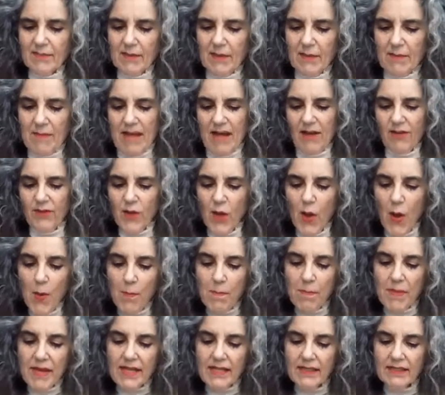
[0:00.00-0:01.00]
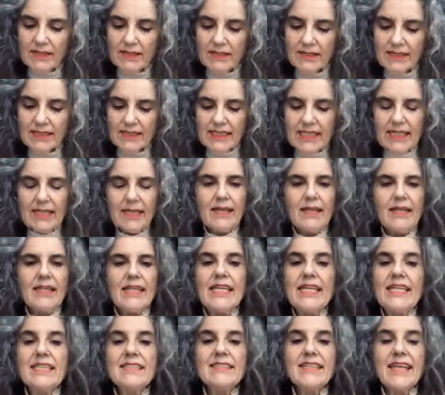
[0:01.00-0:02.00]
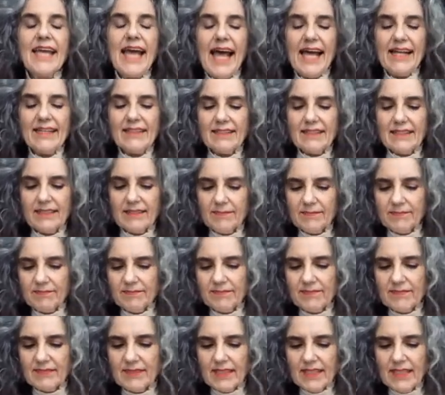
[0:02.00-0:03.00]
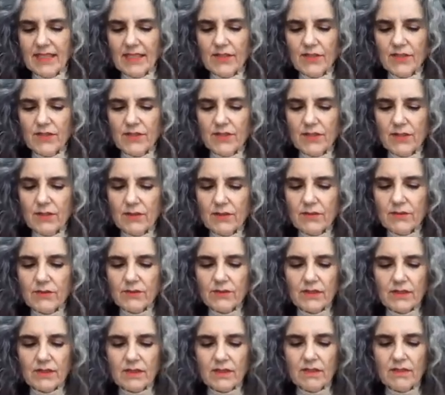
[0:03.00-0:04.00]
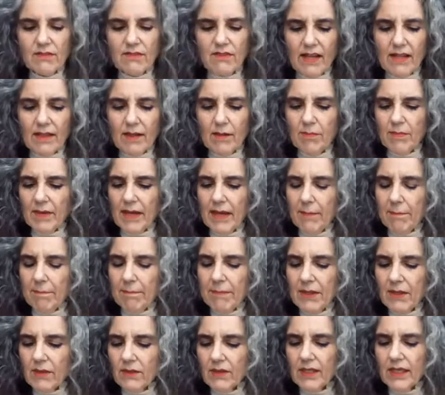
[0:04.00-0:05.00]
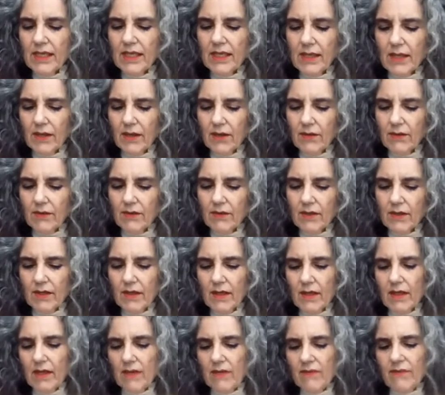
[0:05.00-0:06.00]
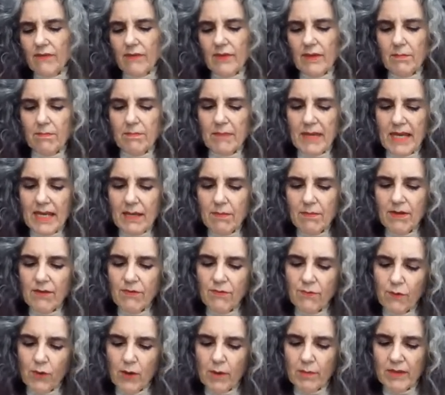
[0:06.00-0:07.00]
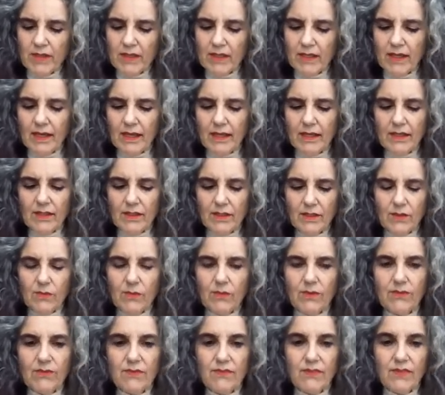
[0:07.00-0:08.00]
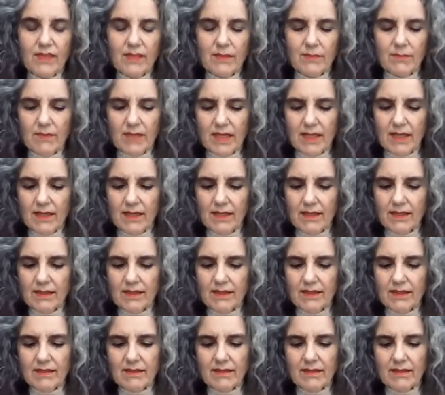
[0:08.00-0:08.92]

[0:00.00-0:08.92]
My mouth opens, clean as a cat's, soon to develop a milky coat from the baby formula you will feed me,